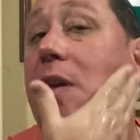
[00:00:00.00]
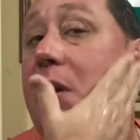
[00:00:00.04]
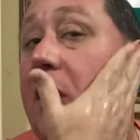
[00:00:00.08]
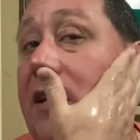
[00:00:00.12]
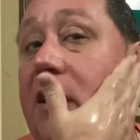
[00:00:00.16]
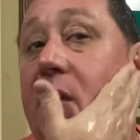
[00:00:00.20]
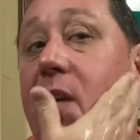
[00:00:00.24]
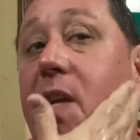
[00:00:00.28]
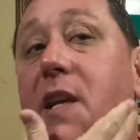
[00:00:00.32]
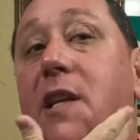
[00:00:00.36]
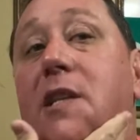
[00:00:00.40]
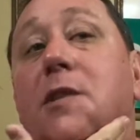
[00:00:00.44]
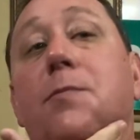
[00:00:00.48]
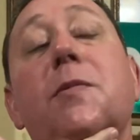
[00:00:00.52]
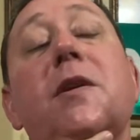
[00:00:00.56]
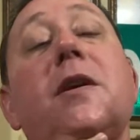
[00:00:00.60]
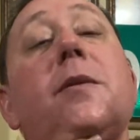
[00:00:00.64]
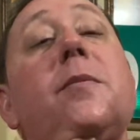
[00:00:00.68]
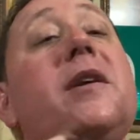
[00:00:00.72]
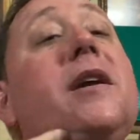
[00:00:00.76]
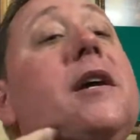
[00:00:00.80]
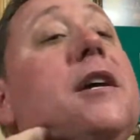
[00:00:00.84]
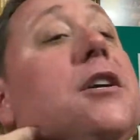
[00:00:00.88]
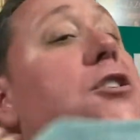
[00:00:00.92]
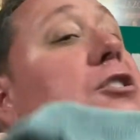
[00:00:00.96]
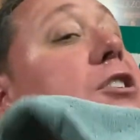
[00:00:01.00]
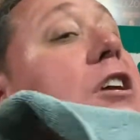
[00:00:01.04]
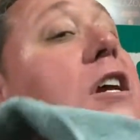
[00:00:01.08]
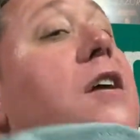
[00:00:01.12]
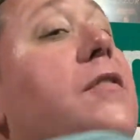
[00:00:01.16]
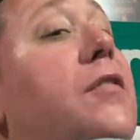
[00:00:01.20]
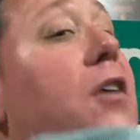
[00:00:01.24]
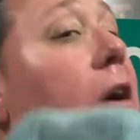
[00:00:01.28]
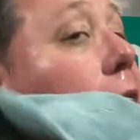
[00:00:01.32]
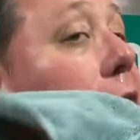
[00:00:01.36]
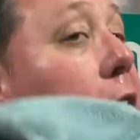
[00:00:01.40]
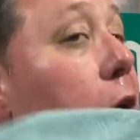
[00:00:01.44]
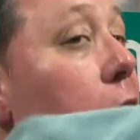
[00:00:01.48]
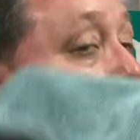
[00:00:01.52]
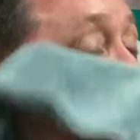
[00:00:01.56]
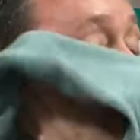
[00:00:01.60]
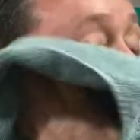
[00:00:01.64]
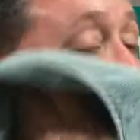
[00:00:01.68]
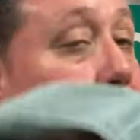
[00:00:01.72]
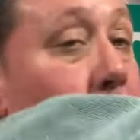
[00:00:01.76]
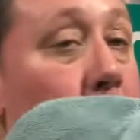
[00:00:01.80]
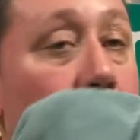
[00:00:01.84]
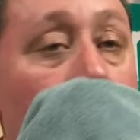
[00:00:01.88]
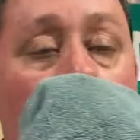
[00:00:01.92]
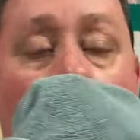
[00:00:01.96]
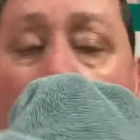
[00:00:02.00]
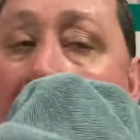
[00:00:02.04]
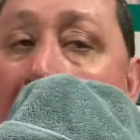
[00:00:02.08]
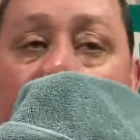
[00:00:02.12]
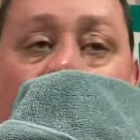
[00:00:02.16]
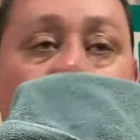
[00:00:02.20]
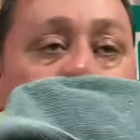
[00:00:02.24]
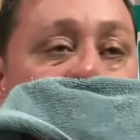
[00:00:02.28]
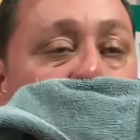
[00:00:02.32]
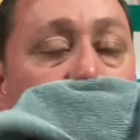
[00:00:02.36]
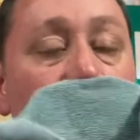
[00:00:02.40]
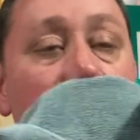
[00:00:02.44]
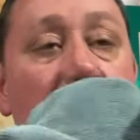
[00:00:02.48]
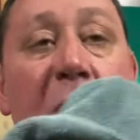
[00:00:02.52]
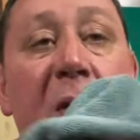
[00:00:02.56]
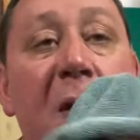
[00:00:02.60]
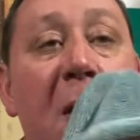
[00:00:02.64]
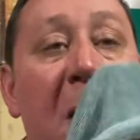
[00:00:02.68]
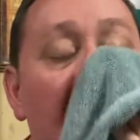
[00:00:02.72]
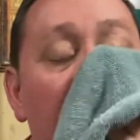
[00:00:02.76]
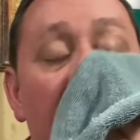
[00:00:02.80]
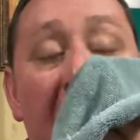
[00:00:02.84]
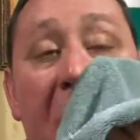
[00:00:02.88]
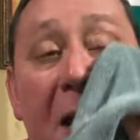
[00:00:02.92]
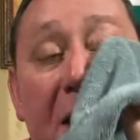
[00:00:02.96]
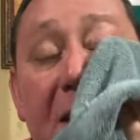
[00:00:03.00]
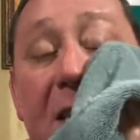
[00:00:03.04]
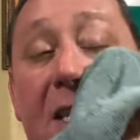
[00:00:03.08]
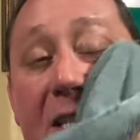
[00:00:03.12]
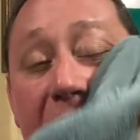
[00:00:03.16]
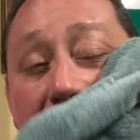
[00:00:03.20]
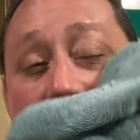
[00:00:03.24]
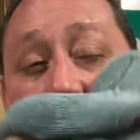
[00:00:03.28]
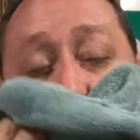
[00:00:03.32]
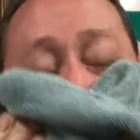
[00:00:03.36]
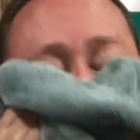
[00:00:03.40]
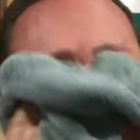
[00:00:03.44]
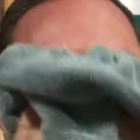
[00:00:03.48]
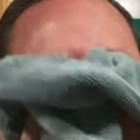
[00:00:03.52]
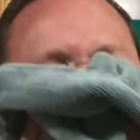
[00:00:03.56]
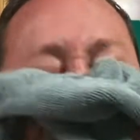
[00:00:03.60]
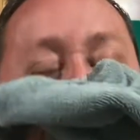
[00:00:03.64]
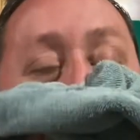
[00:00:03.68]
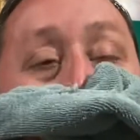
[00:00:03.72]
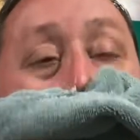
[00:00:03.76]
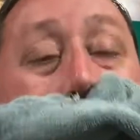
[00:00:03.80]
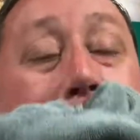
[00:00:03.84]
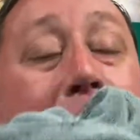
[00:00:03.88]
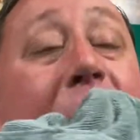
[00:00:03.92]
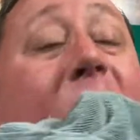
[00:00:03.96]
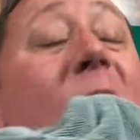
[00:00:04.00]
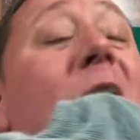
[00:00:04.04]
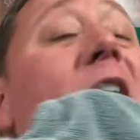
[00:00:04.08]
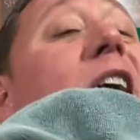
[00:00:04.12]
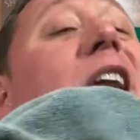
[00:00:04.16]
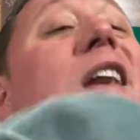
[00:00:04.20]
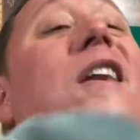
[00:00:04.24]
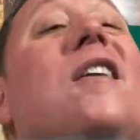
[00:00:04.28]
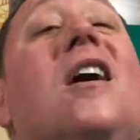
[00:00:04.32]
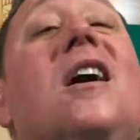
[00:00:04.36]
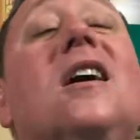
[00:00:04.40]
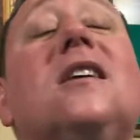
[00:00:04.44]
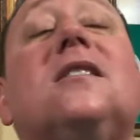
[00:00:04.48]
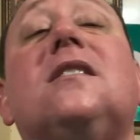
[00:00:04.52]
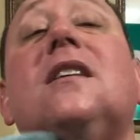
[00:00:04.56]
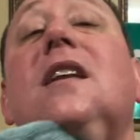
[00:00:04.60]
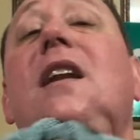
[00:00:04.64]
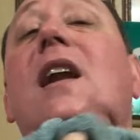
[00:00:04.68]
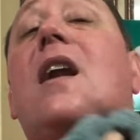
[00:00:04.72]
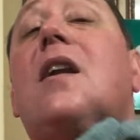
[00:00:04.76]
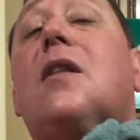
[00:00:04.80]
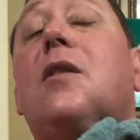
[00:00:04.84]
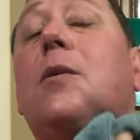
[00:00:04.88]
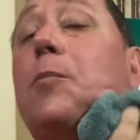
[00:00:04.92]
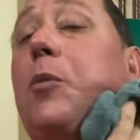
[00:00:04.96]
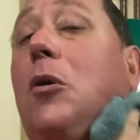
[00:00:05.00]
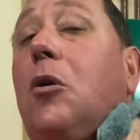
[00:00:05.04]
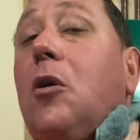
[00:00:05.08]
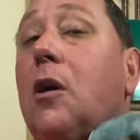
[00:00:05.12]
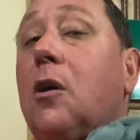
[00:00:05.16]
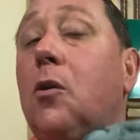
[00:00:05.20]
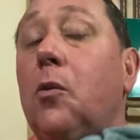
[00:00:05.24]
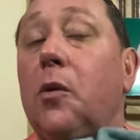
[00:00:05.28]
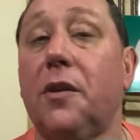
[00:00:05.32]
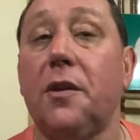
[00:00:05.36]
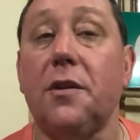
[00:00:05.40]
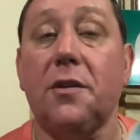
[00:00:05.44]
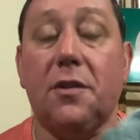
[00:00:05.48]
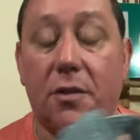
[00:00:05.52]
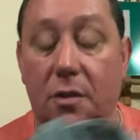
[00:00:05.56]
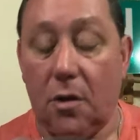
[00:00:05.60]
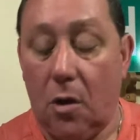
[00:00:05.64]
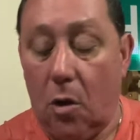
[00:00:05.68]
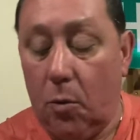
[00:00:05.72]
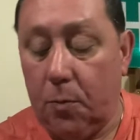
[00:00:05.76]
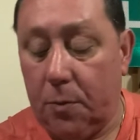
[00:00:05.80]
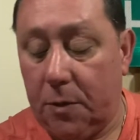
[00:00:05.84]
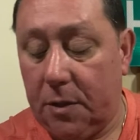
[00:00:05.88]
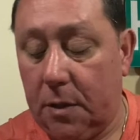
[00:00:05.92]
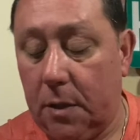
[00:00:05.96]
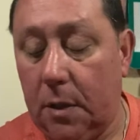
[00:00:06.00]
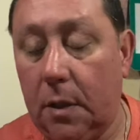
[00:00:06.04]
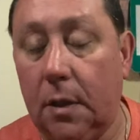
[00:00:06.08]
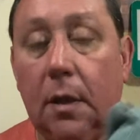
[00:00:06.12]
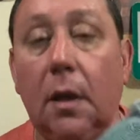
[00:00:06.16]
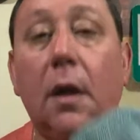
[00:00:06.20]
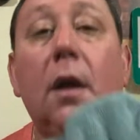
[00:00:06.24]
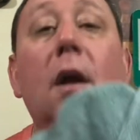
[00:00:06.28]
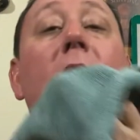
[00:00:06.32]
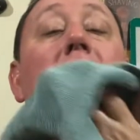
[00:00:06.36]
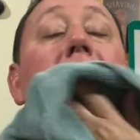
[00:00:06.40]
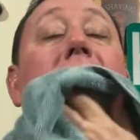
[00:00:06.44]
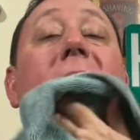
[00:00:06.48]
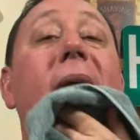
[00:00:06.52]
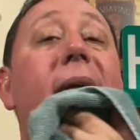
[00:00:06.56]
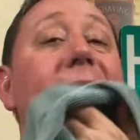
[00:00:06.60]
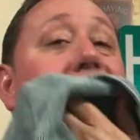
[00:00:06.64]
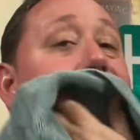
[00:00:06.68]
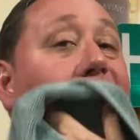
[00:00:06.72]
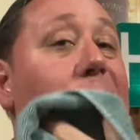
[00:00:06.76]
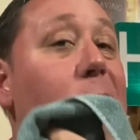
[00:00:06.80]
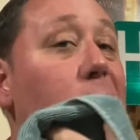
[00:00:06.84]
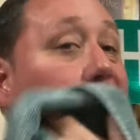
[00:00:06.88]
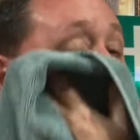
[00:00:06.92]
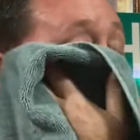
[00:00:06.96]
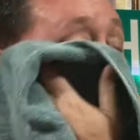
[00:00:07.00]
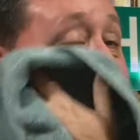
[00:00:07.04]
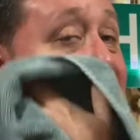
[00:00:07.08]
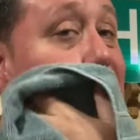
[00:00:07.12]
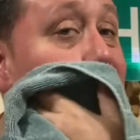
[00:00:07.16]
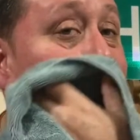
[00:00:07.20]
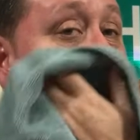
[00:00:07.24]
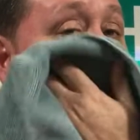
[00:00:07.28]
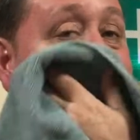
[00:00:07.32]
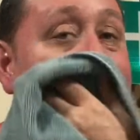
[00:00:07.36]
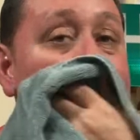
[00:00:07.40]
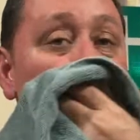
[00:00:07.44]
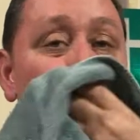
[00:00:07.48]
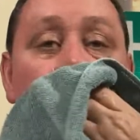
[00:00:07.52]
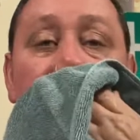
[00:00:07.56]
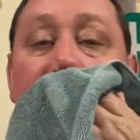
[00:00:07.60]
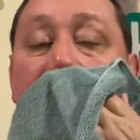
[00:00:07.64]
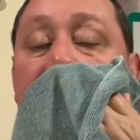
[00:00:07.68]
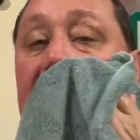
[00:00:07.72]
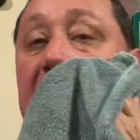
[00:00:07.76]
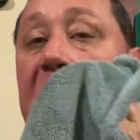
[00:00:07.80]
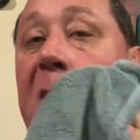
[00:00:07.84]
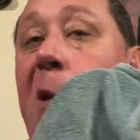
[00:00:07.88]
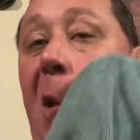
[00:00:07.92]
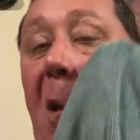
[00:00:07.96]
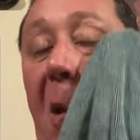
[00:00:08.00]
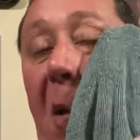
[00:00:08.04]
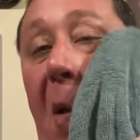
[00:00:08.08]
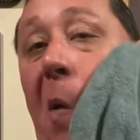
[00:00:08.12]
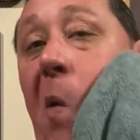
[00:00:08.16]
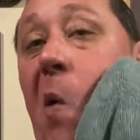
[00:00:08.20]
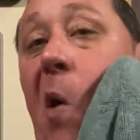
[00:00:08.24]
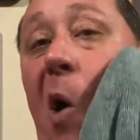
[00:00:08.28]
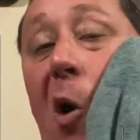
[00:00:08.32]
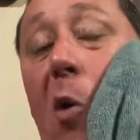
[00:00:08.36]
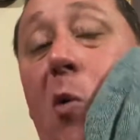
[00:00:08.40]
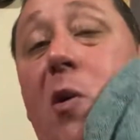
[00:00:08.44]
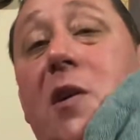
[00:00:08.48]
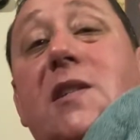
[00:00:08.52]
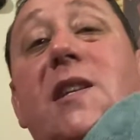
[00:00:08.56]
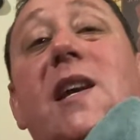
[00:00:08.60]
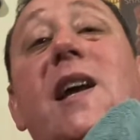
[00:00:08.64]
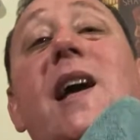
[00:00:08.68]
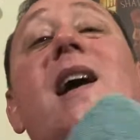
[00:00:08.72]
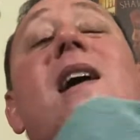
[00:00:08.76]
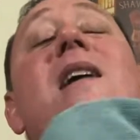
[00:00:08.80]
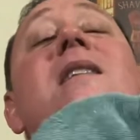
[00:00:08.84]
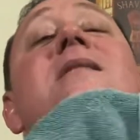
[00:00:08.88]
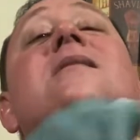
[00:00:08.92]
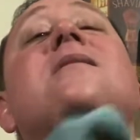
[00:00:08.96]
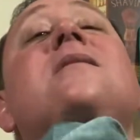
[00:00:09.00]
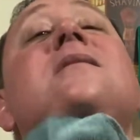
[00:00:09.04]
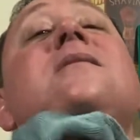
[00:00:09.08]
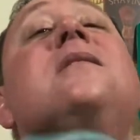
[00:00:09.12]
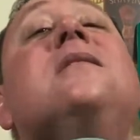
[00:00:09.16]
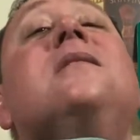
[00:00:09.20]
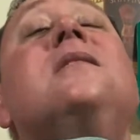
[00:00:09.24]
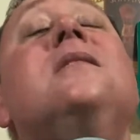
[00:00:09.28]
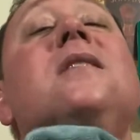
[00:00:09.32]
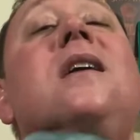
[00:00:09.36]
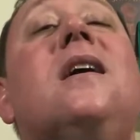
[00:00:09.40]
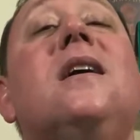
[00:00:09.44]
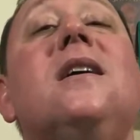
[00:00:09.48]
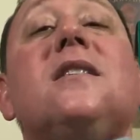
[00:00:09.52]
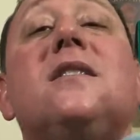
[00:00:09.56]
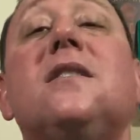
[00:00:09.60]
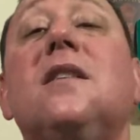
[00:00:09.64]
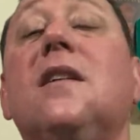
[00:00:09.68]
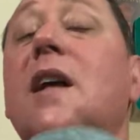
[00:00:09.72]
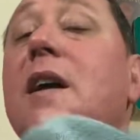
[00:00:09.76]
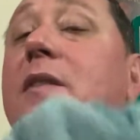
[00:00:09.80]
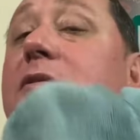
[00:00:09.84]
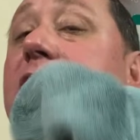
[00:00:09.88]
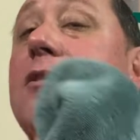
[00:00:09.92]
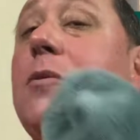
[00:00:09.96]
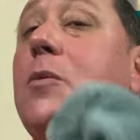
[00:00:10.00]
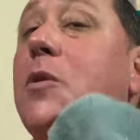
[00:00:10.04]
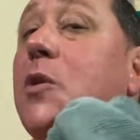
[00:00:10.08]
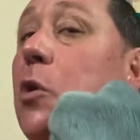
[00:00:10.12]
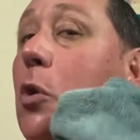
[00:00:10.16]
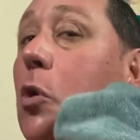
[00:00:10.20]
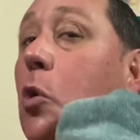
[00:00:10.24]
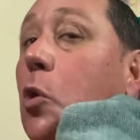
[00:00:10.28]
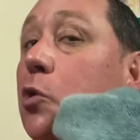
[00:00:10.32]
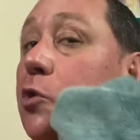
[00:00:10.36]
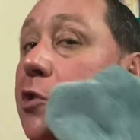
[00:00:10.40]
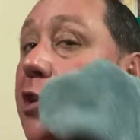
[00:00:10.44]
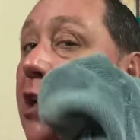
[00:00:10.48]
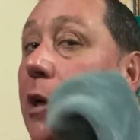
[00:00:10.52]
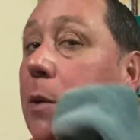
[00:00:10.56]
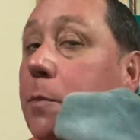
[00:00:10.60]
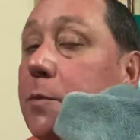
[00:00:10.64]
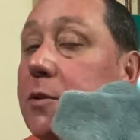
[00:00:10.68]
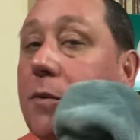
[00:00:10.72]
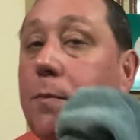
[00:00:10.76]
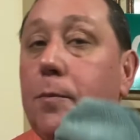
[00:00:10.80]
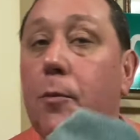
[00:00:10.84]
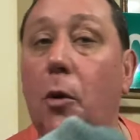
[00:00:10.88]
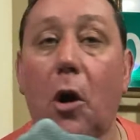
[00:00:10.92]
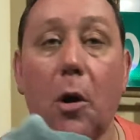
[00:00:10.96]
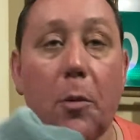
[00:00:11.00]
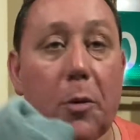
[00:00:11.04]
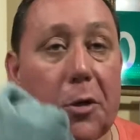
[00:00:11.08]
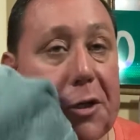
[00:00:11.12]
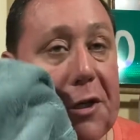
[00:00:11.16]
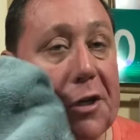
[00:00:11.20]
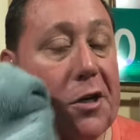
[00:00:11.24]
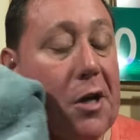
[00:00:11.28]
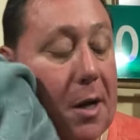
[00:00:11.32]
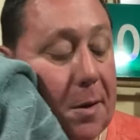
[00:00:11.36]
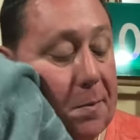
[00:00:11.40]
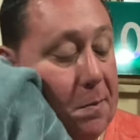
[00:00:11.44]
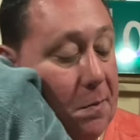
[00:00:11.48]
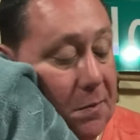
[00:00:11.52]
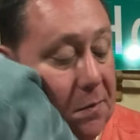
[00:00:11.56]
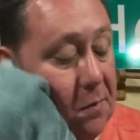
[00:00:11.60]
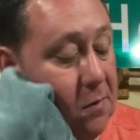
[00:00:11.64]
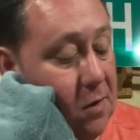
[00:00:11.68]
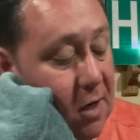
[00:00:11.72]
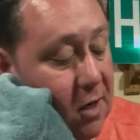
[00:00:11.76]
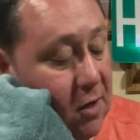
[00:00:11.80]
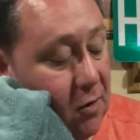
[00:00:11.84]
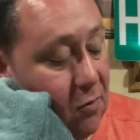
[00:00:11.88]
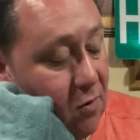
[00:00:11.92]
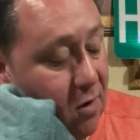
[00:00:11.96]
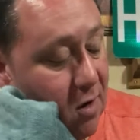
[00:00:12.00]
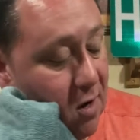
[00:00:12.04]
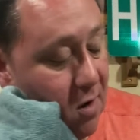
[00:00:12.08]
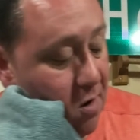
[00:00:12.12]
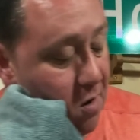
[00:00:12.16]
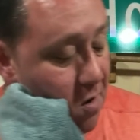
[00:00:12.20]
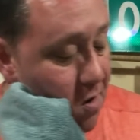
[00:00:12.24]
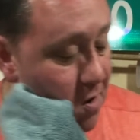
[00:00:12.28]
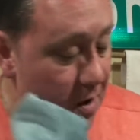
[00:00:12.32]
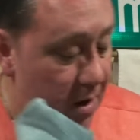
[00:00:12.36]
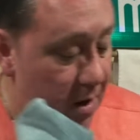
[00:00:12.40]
a DSBBS shave all over. As I said, Rod knocks it out of the park with his soaps and with his fragrances, always has. I still have some of the old tubs of Barbershop laying around.